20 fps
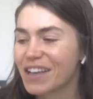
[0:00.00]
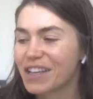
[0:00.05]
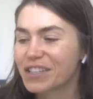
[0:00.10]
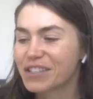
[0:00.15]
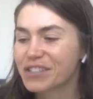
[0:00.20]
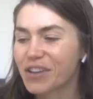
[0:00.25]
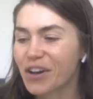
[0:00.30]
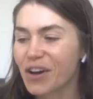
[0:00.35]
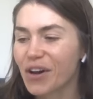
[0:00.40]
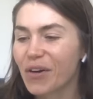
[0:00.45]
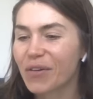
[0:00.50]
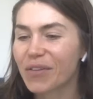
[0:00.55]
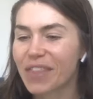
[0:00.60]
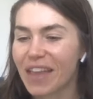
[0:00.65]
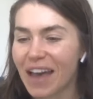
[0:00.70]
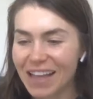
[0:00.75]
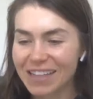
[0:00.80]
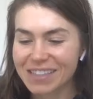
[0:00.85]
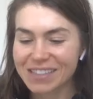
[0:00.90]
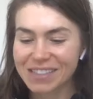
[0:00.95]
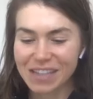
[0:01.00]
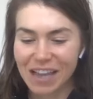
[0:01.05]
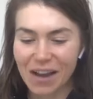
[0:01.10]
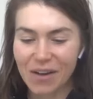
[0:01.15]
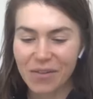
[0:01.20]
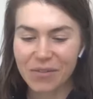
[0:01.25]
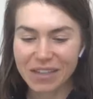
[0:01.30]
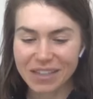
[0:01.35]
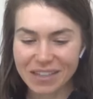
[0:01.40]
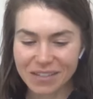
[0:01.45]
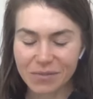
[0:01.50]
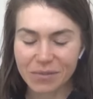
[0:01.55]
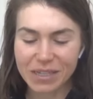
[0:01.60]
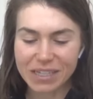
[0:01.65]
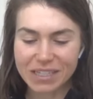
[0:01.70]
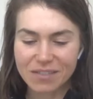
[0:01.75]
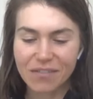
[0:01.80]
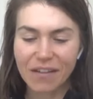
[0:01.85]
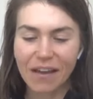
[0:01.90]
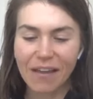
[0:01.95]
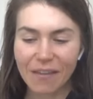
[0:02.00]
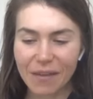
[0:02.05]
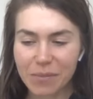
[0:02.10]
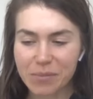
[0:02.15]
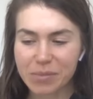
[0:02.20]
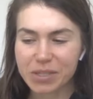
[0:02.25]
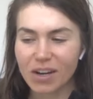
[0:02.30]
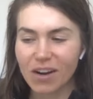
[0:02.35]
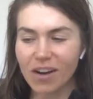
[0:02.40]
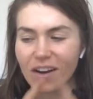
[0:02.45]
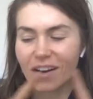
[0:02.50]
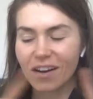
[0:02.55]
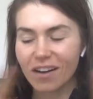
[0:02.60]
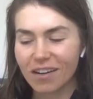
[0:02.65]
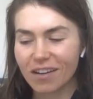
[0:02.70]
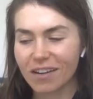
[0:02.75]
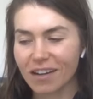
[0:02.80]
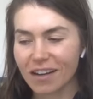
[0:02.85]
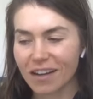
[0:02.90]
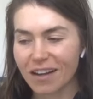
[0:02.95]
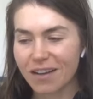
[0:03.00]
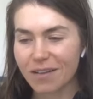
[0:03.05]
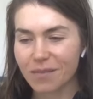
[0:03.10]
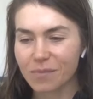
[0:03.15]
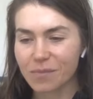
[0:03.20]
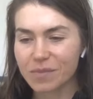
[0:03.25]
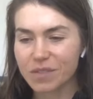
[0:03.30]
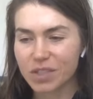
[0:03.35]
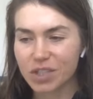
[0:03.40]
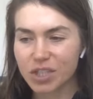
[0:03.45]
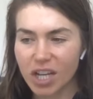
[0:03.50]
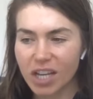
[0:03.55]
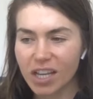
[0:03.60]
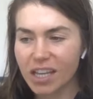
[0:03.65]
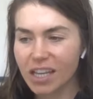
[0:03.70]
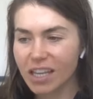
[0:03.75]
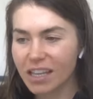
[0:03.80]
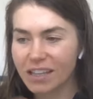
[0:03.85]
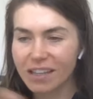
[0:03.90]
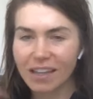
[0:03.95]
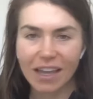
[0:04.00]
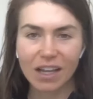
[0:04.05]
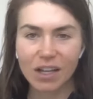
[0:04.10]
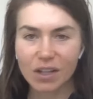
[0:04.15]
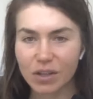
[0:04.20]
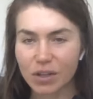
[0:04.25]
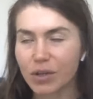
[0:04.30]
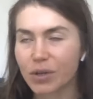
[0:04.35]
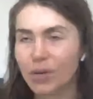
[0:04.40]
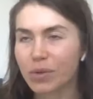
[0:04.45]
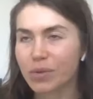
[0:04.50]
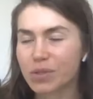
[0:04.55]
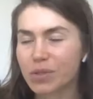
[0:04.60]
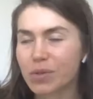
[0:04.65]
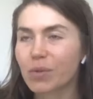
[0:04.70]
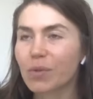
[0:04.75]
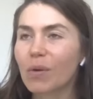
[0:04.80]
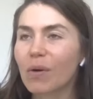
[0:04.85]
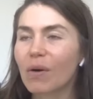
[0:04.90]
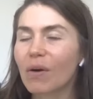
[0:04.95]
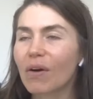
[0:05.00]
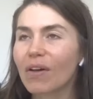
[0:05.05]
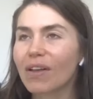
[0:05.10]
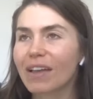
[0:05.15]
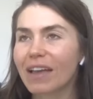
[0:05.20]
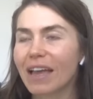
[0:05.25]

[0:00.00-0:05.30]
So that's how we, we developed our um, Jiggy like glue tool.